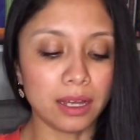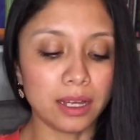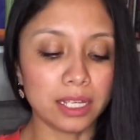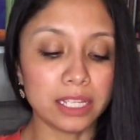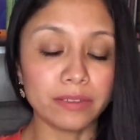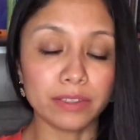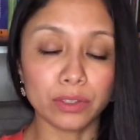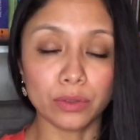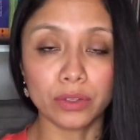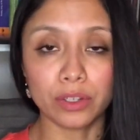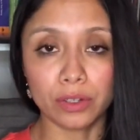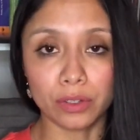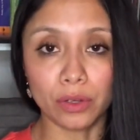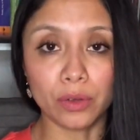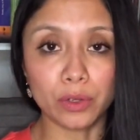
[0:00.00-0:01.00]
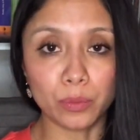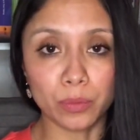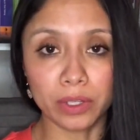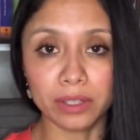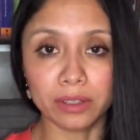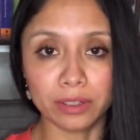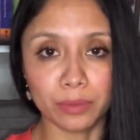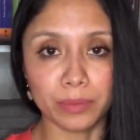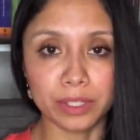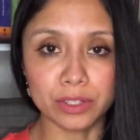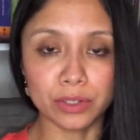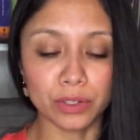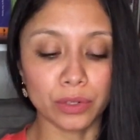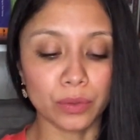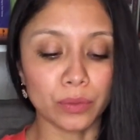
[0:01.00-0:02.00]
Even though they're all in one, they're meant
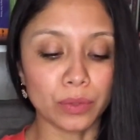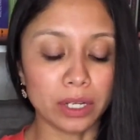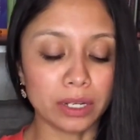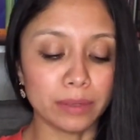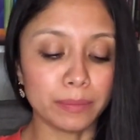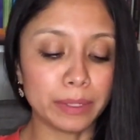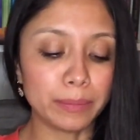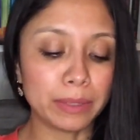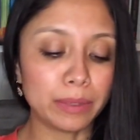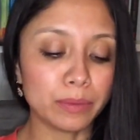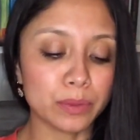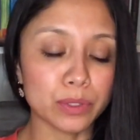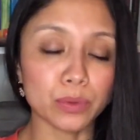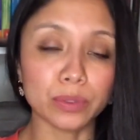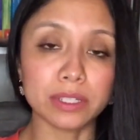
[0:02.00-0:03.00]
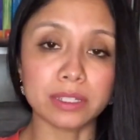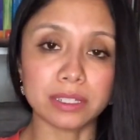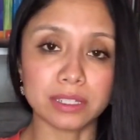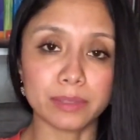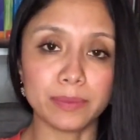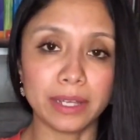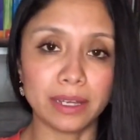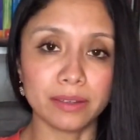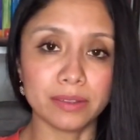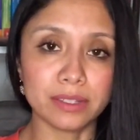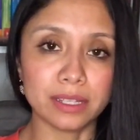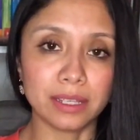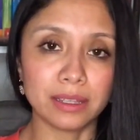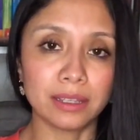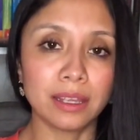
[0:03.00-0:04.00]
to grow. My baby was only 6 pounds,
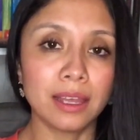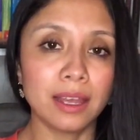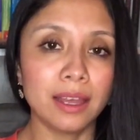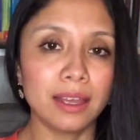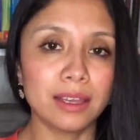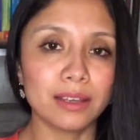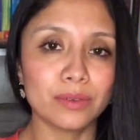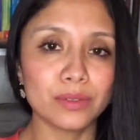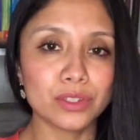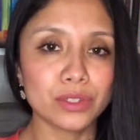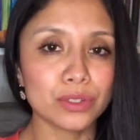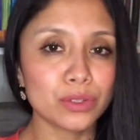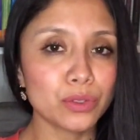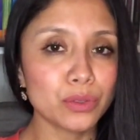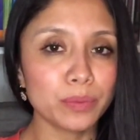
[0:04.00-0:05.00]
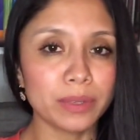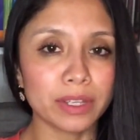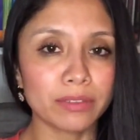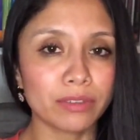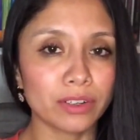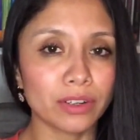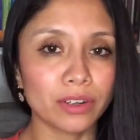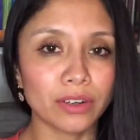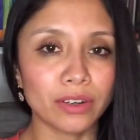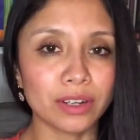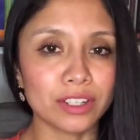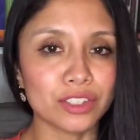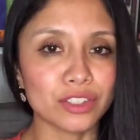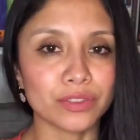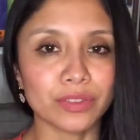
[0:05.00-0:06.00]
and it was just too big for her. I
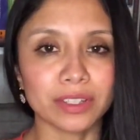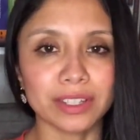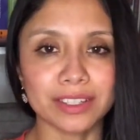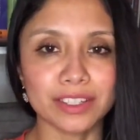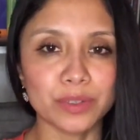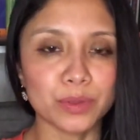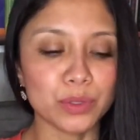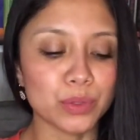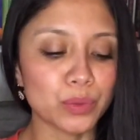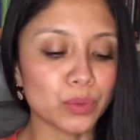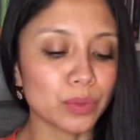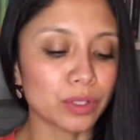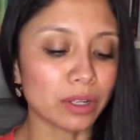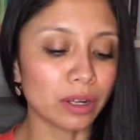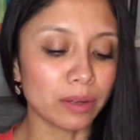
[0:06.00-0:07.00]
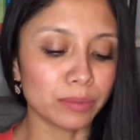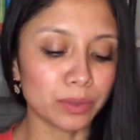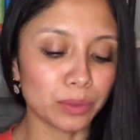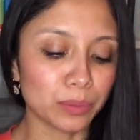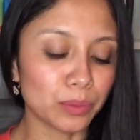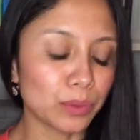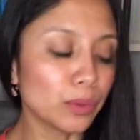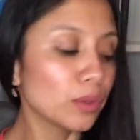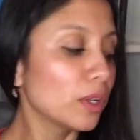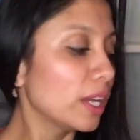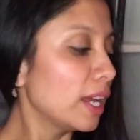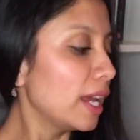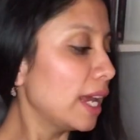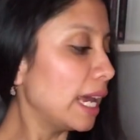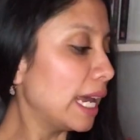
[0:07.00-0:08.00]
just felt like she was too uncomfortable,
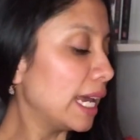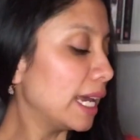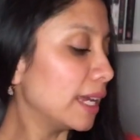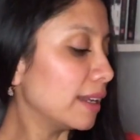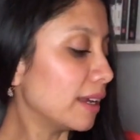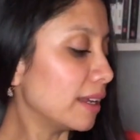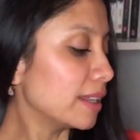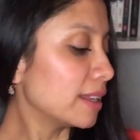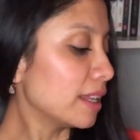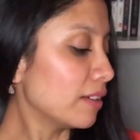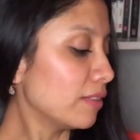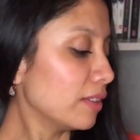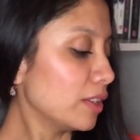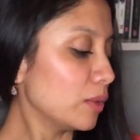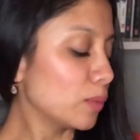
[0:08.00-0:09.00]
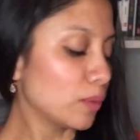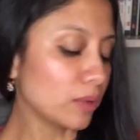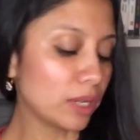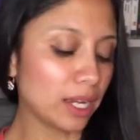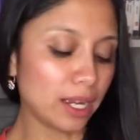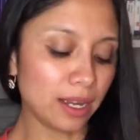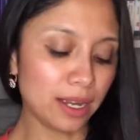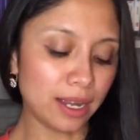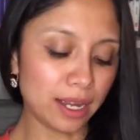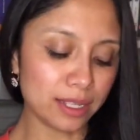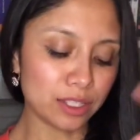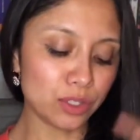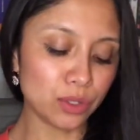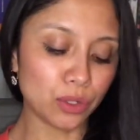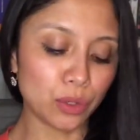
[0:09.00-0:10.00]
and I definitely had
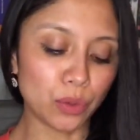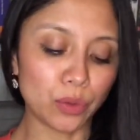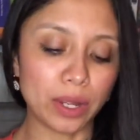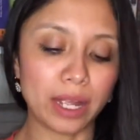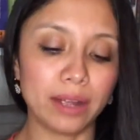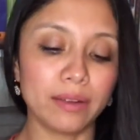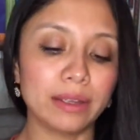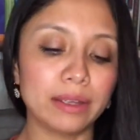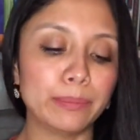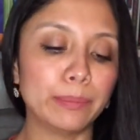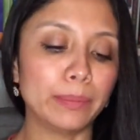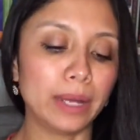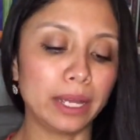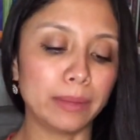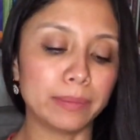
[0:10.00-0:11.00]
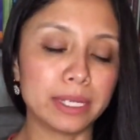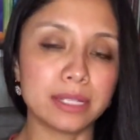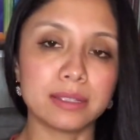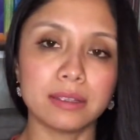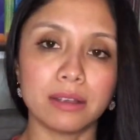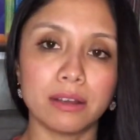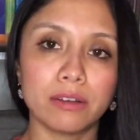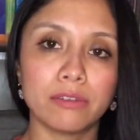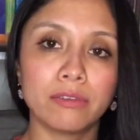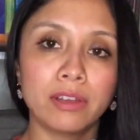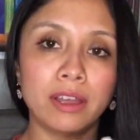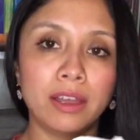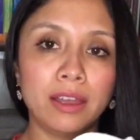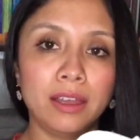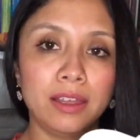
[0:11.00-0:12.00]
to go out and buy myself
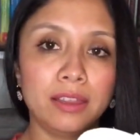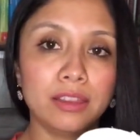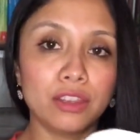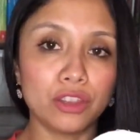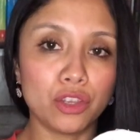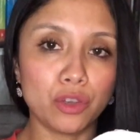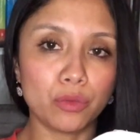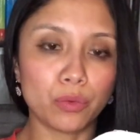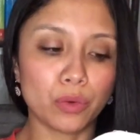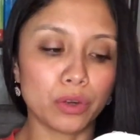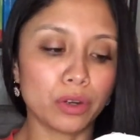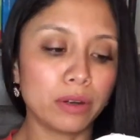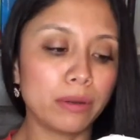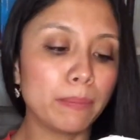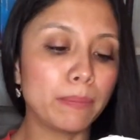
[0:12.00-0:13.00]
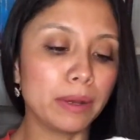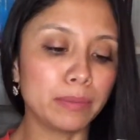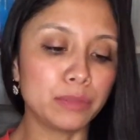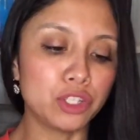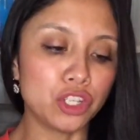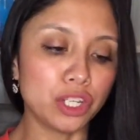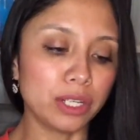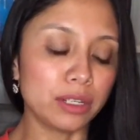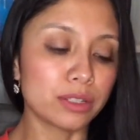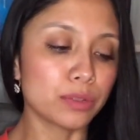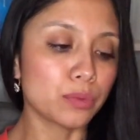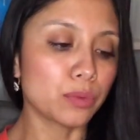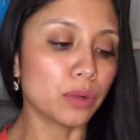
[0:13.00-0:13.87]
the newer Bump Genius